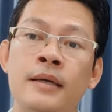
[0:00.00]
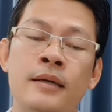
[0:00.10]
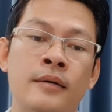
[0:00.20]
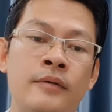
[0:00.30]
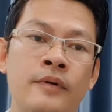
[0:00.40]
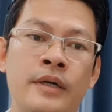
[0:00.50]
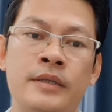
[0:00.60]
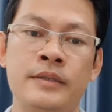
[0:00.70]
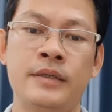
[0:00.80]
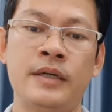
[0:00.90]

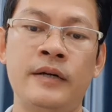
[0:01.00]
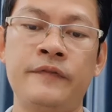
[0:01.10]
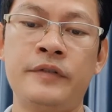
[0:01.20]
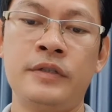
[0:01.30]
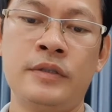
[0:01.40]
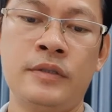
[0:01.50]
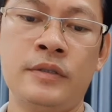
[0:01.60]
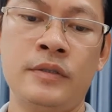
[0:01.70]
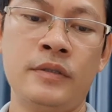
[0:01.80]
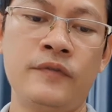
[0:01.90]
Alright,
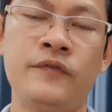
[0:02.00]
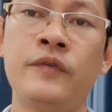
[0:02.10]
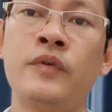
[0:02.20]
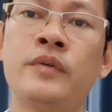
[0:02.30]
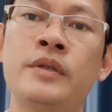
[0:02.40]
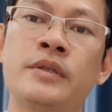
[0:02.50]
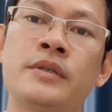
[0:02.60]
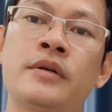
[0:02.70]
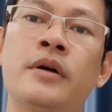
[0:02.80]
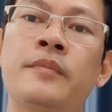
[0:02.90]
after the phone
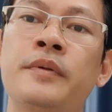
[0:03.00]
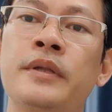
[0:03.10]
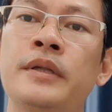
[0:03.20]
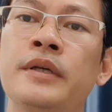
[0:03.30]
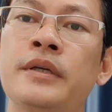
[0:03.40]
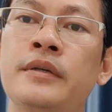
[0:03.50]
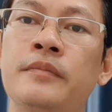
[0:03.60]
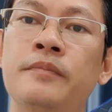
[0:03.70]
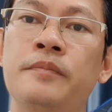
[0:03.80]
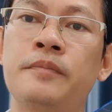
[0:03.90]
is completely
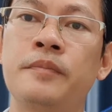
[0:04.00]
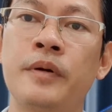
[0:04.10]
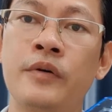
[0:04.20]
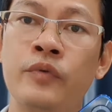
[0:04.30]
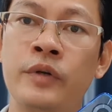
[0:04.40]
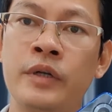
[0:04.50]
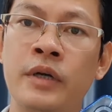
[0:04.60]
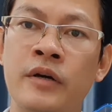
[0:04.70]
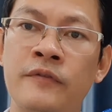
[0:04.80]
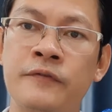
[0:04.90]
powering
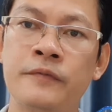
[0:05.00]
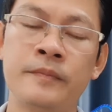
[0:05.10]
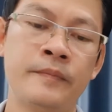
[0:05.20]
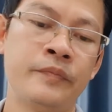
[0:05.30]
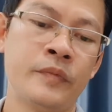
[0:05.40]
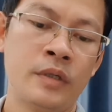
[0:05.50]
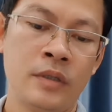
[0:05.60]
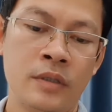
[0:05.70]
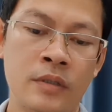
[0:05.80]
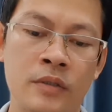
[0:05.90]
off,
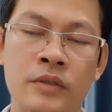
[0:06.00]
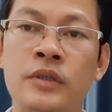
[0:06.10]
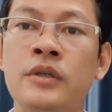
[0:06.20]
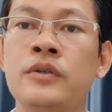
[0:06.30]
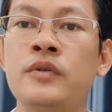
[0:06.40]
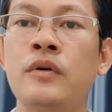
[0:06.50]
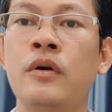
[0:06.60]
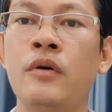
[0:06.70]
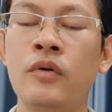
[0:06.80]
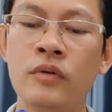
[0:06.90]
you need to
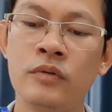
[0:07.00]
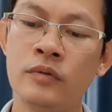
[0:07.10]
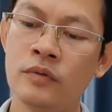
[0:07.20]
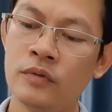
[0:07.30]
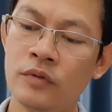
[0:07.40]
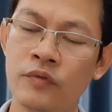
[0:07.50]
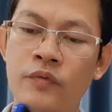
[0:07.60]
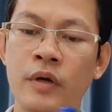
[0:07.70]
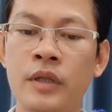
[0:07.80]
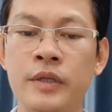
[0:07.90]
hold the
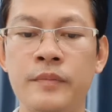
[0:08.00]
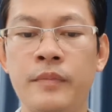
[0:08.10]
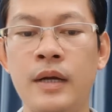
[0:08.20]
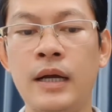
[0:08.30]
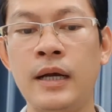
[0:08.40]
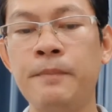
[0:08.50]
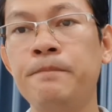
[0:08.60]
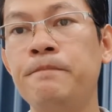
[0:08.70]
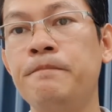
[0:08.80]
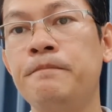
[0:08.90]
volume
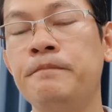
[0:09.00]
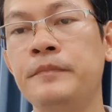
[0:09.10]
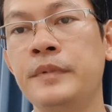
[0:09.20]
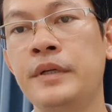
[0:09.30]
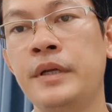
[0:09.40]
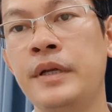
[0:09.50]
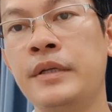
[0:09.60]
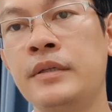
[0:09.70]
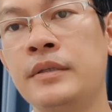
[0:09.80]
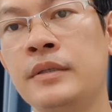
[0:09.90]
up,
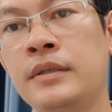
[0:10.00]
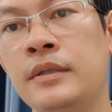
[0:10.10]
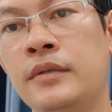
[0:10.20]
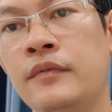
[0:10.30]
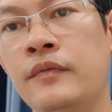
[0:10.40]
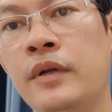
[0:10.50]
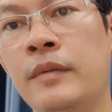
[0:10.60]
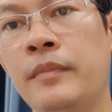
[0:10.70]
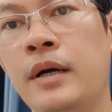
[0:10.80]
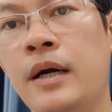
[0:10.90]
okay,
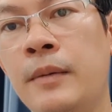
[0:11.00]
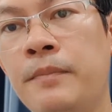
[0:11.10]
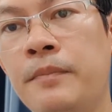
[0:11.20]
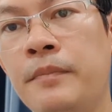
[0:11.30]
volume up